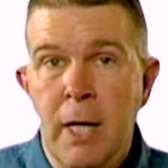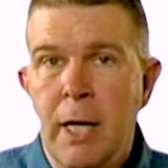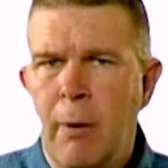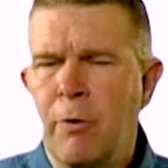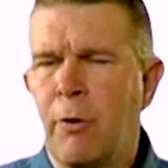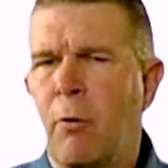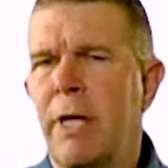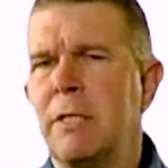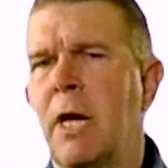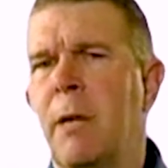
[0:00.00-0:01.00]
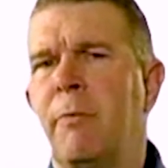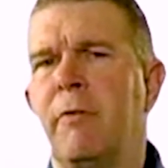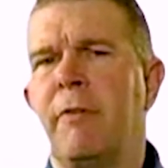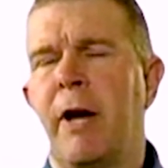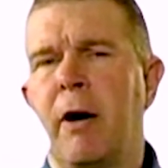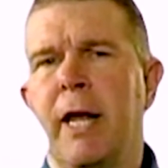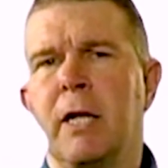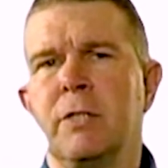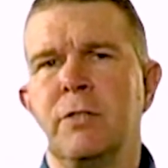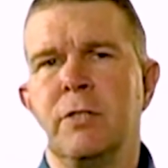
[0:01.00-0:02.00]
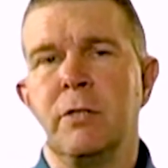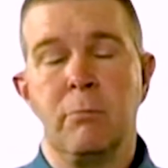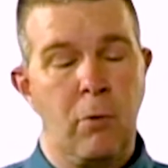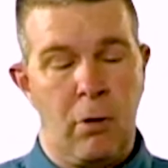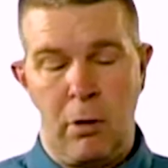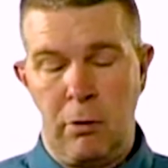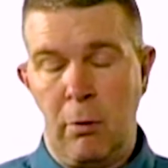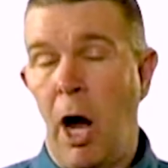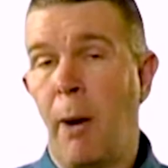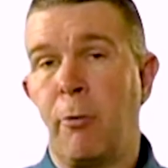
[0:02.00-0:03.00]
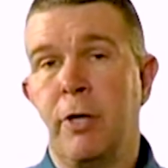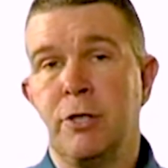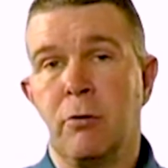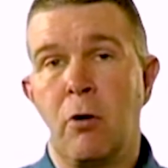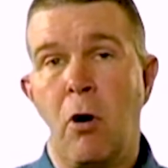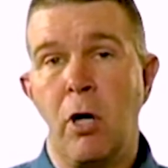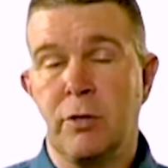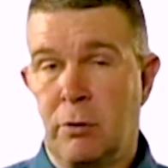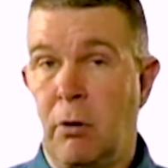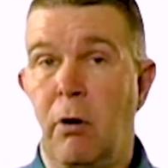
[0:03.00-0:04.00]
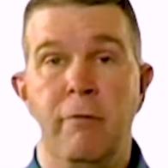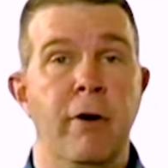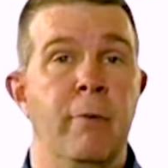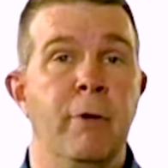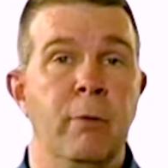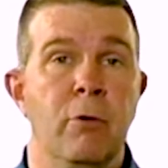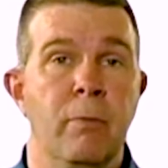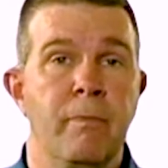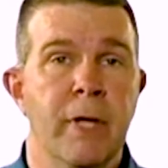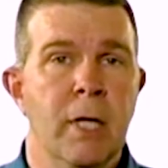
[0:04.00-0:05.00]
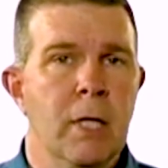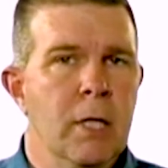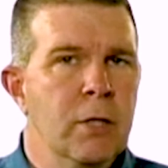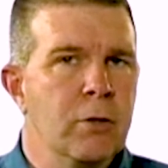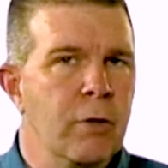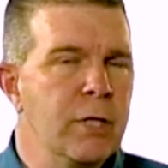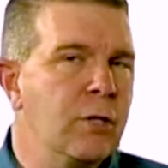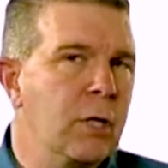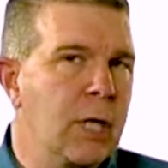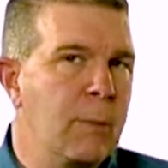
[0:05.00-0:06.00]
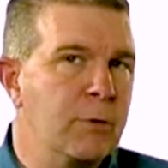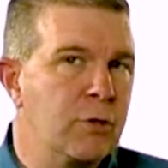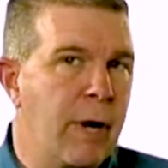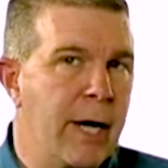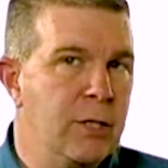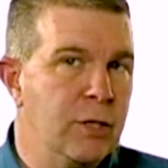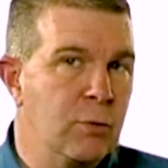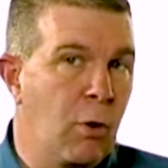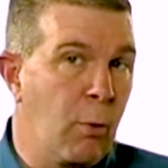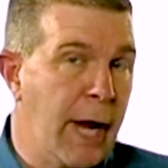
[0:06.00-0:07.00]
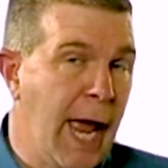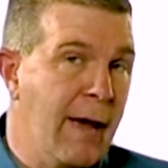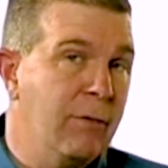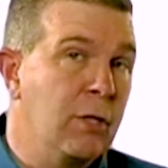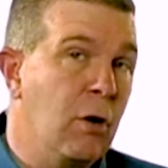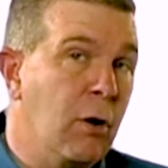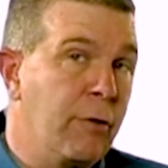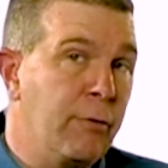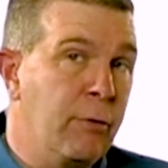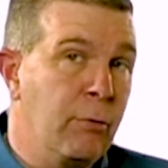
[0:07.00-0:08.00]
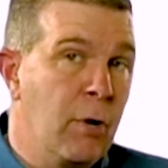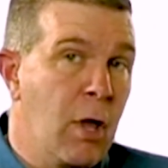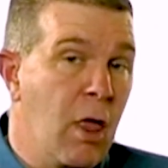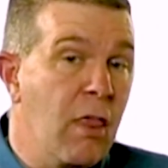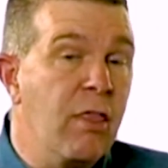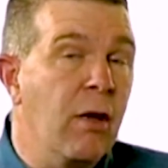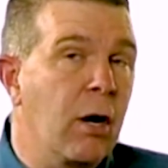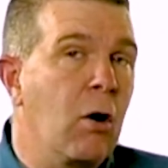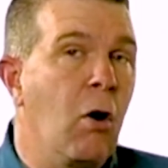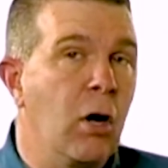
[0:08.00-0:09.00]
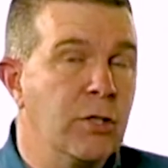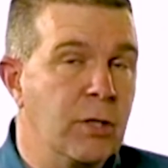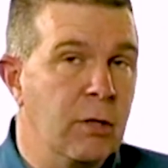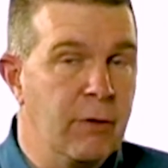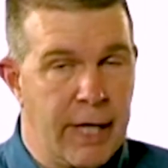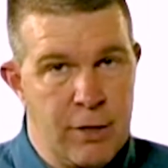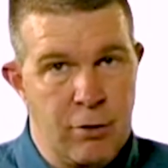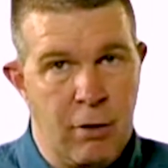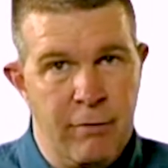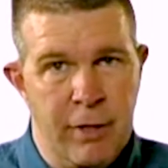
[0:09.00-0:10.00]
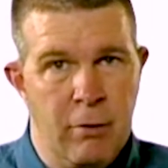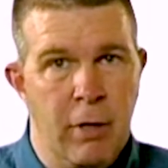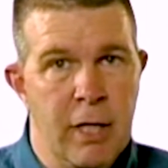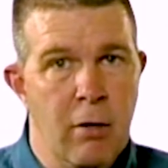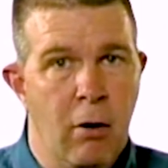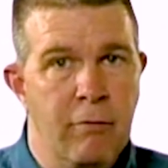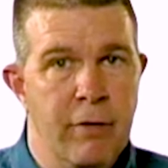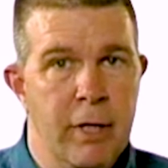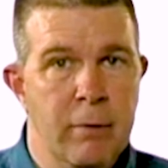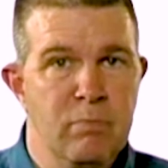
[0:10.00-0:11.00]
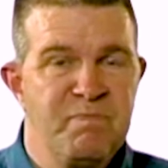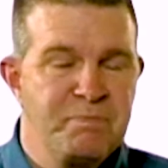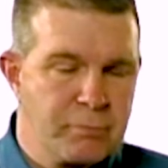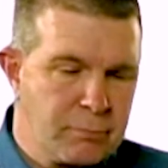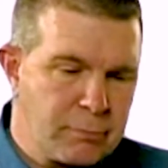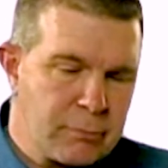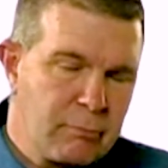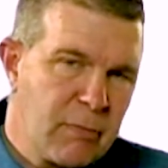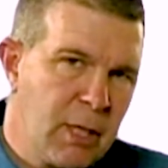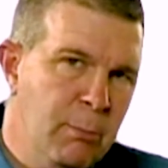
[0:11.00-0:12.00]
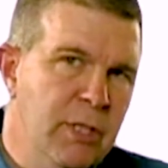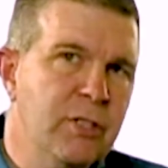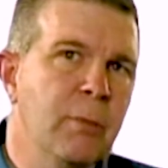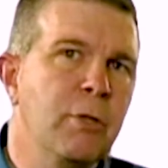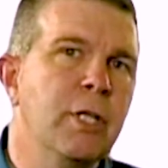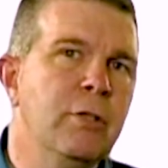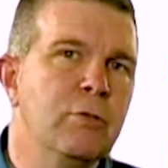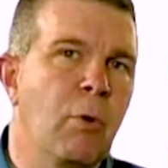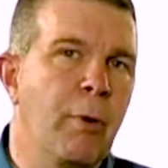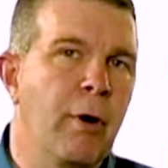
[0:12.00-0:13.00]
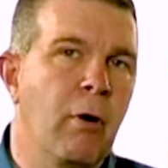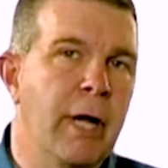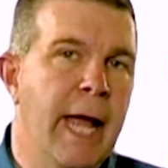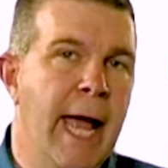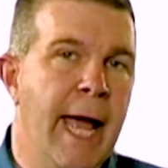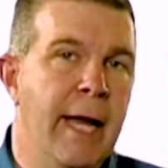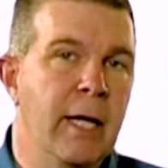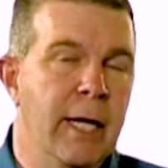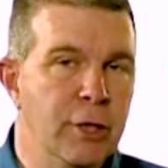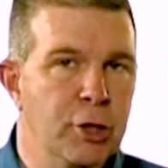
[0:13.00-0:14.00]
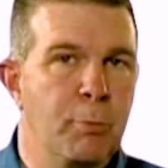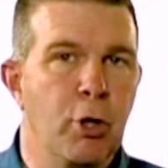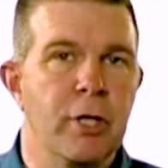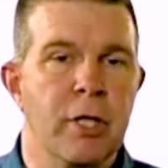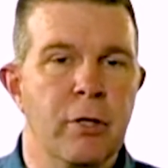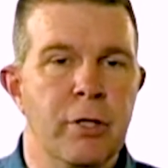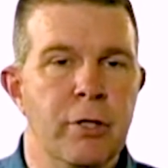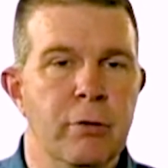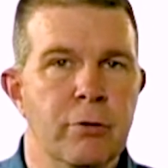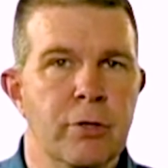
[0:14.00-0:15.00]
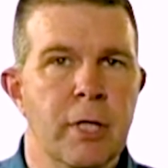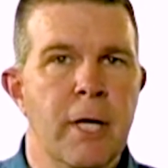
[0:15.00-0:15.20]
And with the right type of air handling system, our operational costs are very minimal. So these are a type of strategies where we haven't gone through the cost of an HRV or an ERV, but simply use what we already had and just put it to good use.